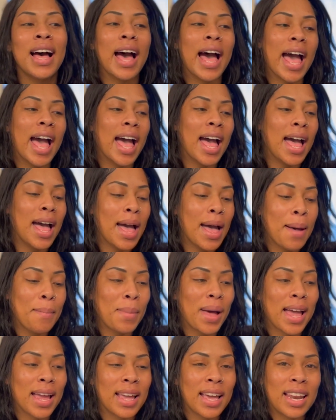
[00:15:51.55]

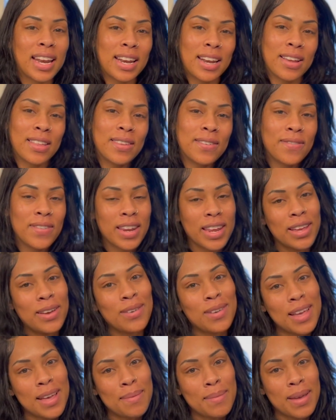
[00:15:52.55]
I got another
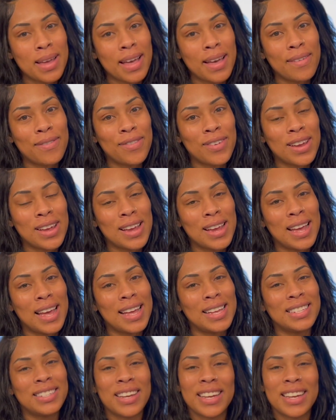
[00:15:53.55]
video coming up for you guys,